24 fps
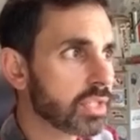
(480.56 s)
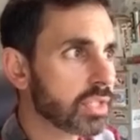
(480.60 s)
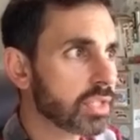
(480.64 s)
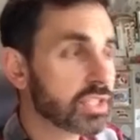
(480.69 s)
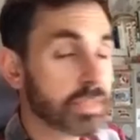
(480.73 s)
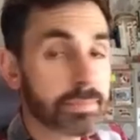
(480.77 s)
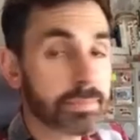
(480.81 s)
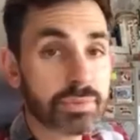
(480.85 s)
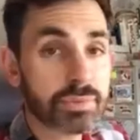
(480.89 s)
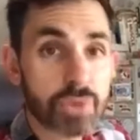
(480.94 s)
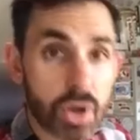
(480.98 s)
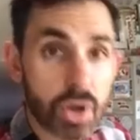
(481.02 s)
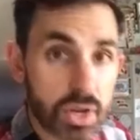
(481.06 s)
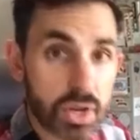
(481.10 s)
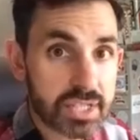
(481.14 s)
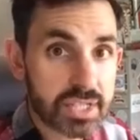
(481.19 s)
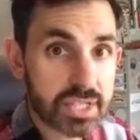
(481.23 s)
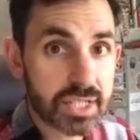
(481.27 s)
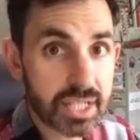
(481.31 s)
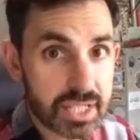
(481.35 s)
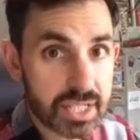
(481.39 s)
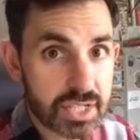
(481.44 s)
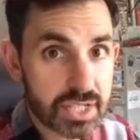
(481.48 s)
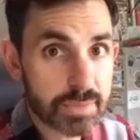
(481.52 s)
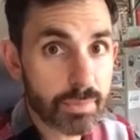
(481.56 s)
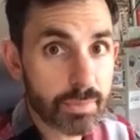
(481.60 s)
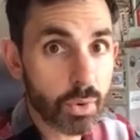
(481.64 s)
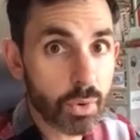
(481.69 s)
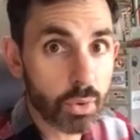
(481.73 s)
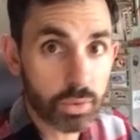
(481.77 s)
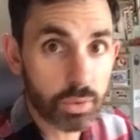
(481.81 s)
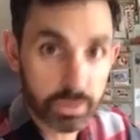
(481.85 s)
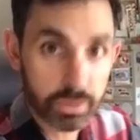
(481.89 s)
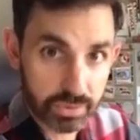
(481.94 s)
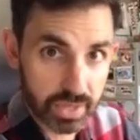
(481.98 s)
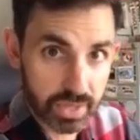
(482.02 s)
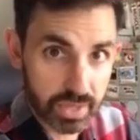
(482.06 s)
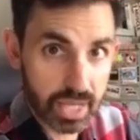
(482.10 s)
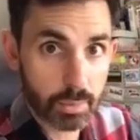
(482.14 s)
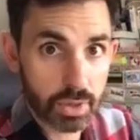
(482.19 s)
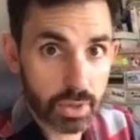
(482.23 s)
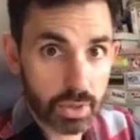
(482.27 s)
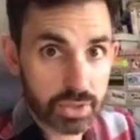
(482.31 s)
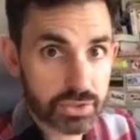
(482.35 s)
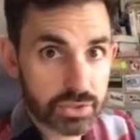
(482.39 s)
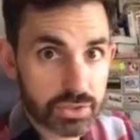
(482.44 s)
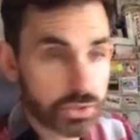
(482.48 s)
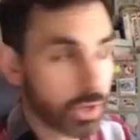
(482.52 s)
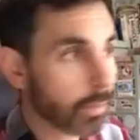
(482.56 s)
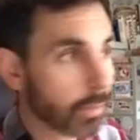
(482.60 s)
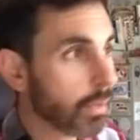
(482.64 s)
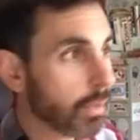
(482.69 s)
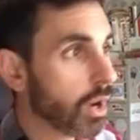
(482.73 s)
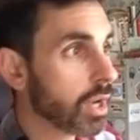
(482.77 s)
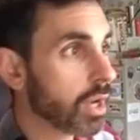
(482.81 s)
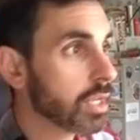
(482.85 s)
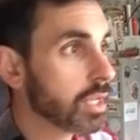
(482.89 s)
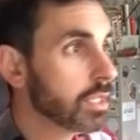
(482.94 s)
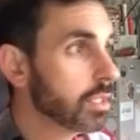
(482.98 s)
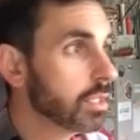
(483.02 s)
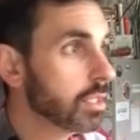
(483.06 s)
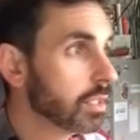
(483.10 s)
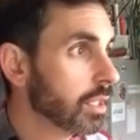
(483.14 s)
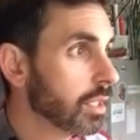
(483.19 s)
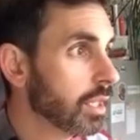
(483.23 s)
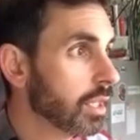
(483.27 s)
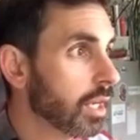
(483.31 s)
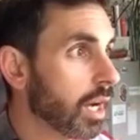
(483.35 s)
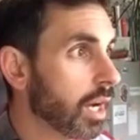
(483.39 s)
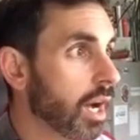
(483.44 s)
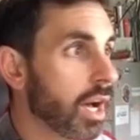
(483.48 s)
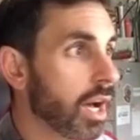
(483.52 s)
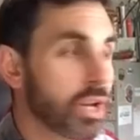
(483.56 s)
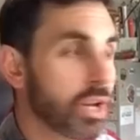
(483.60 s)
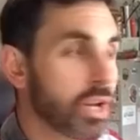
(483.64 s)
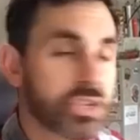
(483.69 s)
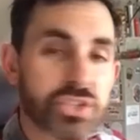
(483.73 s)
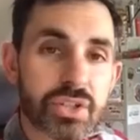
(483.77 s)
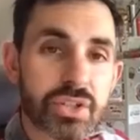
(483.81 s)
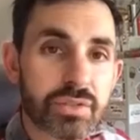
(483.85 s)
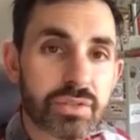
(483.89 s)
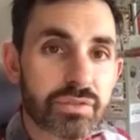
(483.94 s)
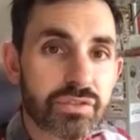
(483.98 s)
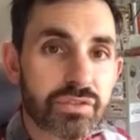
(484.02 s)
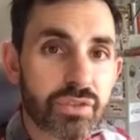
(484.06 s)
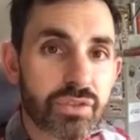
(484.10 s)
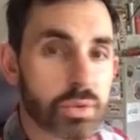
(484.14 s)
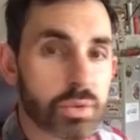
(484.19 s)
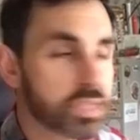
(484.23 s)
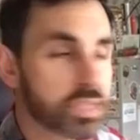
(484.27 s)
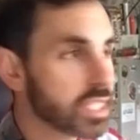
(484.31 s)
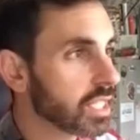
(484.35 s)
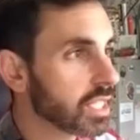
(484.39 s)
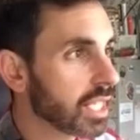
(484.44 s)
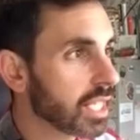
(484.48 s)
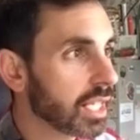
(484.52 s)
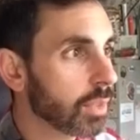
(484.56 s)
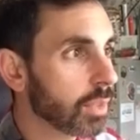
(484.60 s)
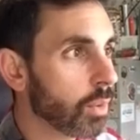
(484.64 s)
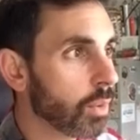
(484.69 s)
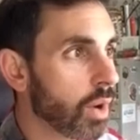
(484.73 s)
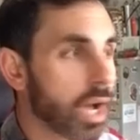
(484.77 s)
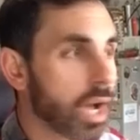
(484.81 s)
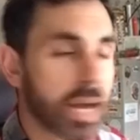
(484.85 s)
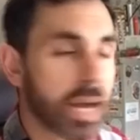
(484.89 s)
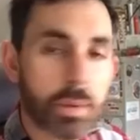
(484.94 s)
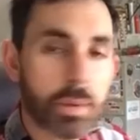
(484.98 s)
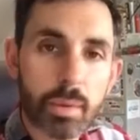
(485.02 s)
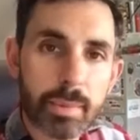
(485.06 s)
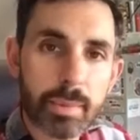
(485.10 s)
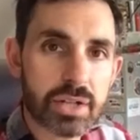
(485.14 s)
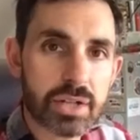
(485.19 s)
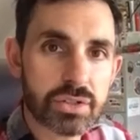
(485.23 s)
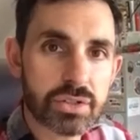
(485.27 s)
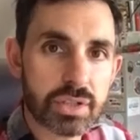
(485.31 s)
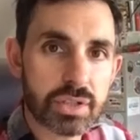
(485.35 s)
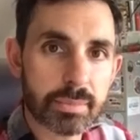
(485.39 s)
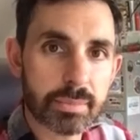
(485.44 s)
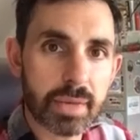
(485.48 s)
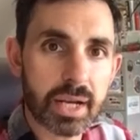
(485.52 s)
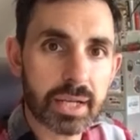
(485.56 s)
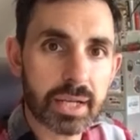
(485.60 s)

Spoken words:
by a surprisingly small, their words, not mine, 140 kilowatt-hour battery